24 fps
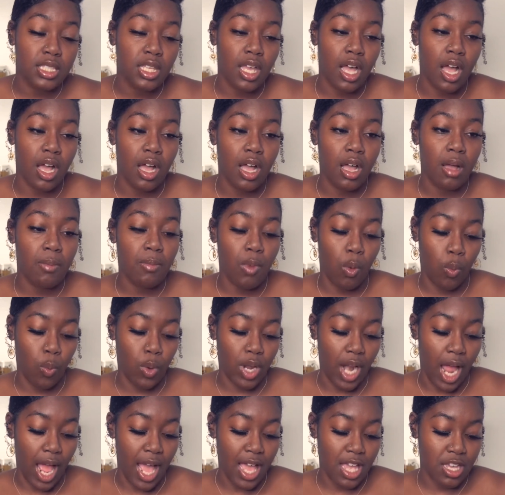
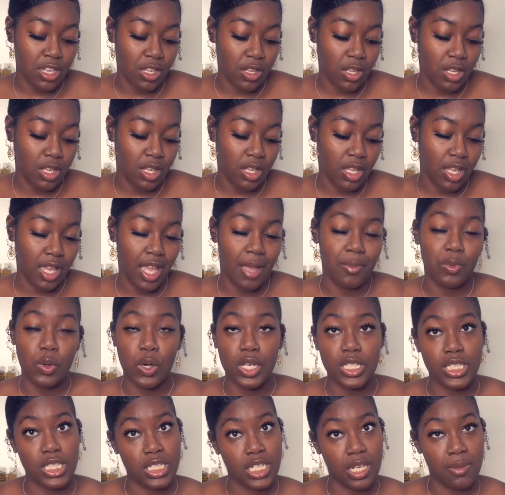what I am
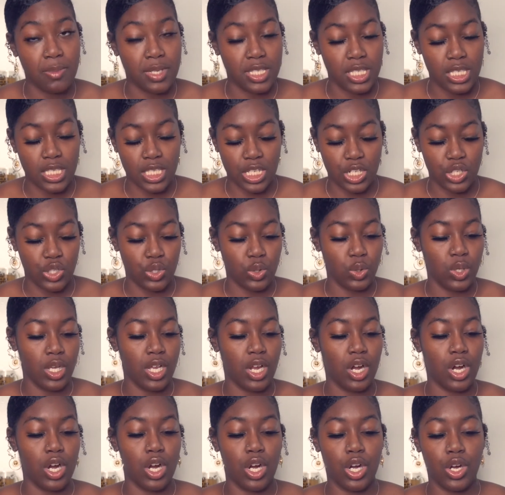going to deem as essential
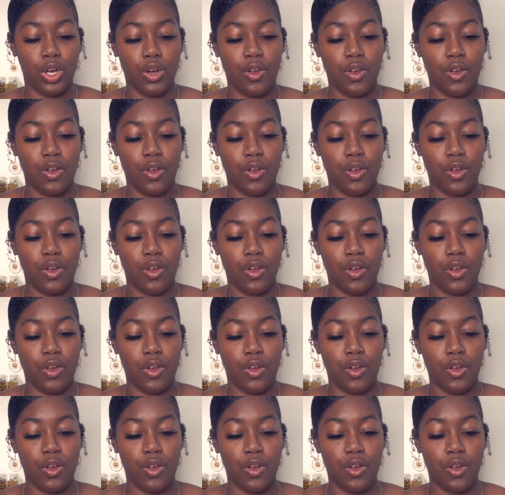are